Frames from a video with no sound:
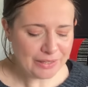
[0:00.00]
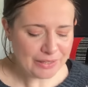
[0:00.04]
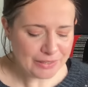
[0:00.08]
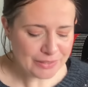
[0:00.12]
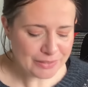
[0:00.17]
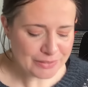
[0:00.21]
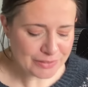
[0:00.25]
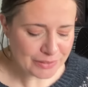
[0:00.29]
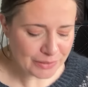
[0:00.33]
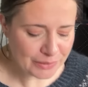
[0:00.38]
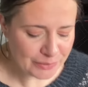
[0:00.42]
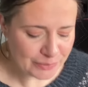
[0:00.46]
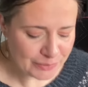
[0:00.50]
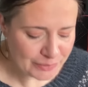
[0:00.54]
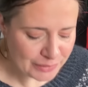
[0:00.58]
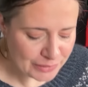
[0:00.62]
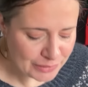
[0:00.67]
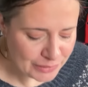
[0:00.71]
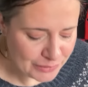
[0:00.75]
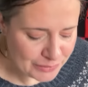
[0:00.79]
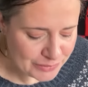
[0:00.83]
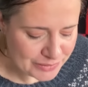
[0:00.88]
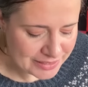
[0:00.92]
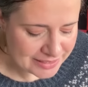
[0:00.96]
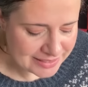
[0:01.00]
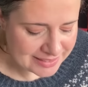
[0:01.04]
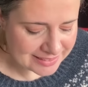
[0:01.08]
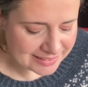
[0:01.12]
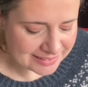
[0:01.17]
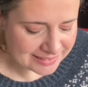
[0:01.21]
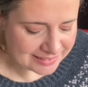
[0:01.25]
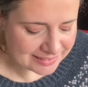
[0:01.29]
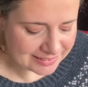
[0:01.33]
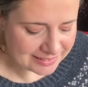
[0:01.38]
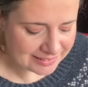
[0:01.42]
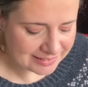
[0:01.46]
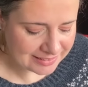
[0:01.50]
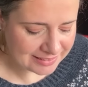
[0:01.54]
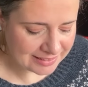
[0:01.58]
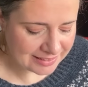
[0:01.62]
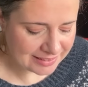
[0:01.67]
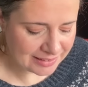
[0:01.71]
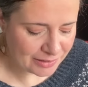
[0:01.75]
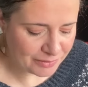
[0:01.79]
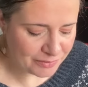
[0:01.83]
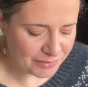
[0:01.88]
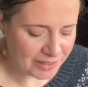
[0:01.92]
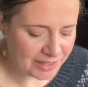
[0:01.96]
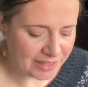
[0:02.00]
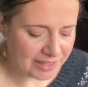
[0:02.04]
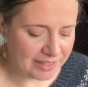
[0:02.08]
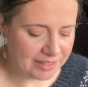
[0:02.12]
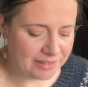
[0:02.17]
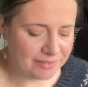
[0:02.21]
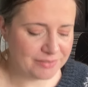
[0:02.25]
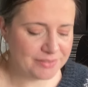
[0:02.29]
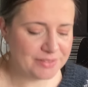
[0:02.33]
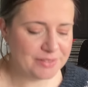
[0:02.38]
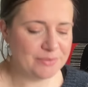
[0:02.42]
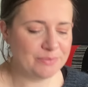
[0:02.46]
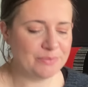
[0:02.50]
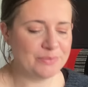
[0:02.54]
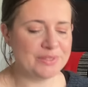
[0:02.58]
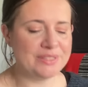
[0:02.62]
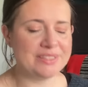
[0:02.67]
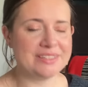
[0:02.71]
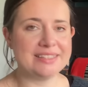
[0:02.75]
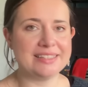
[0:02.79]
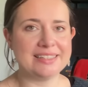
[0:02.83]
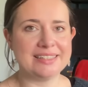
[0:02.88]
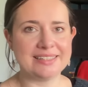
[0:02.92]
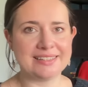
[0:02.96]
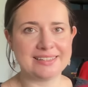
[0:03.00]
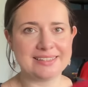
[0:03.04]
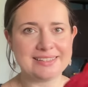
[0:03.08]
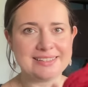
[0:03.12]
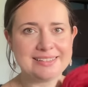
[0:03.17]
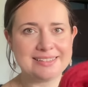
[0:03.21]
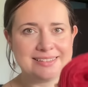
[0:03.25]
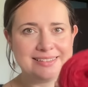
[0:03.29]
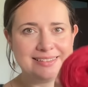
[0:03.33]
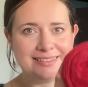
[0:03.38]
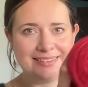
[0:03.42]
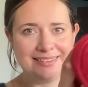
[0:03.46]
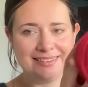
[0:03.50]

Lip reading: So the nutiden that arrived was this.